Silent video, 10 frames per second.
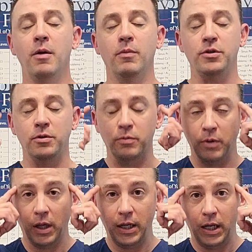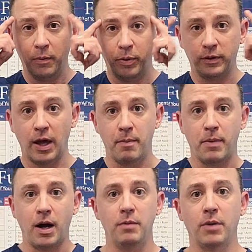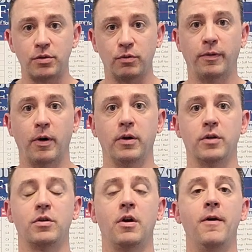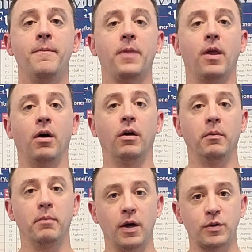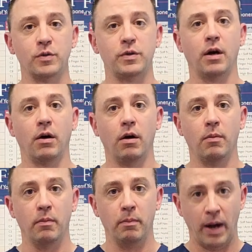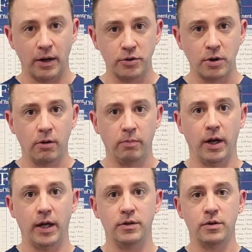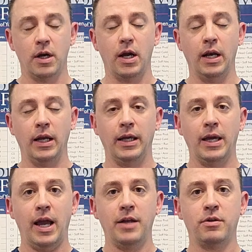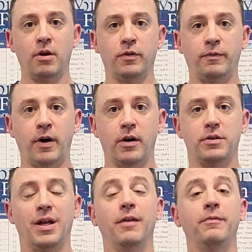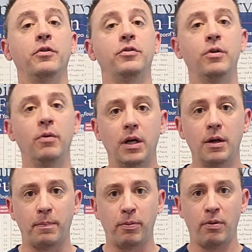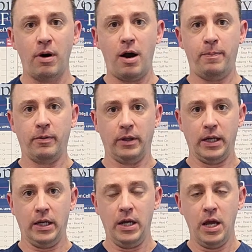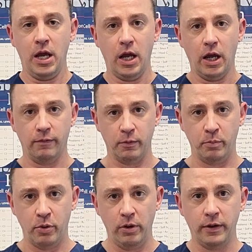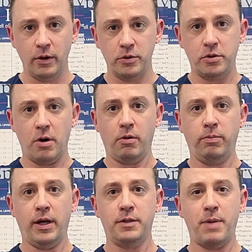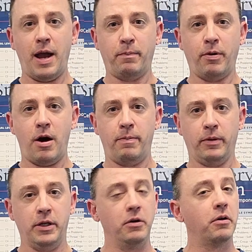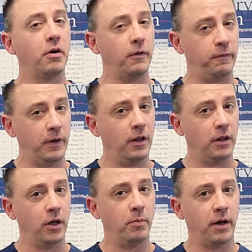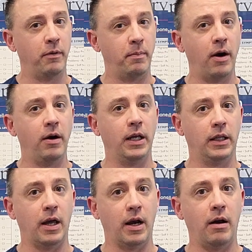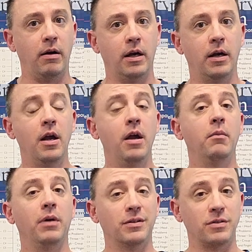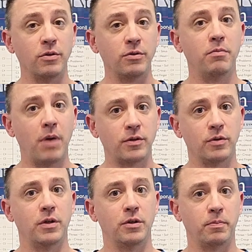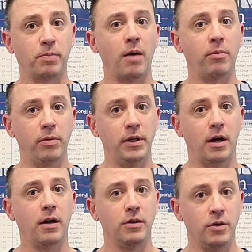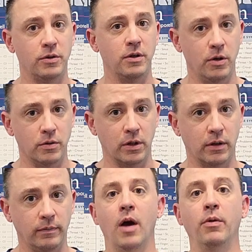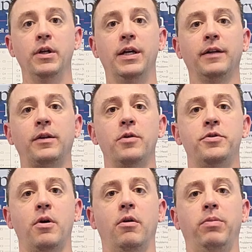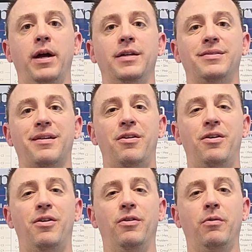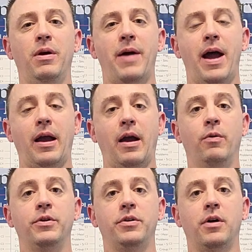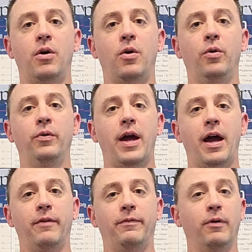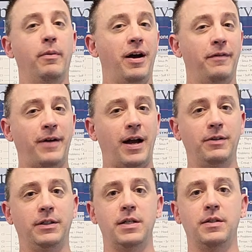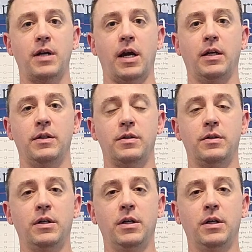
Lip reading: But you really need to put that mind muscle focus on the muscles that are by your shoulder blades and engage those first. And if you're doing it properly, if you're pulling those shoulder blades back properly, you're going to feel a little bit of a burning in that area because those are muscles that you're probably not used to using. Now, when you get those shoulder blades all the way back, I want you to hold that for about 5 to 10 seconds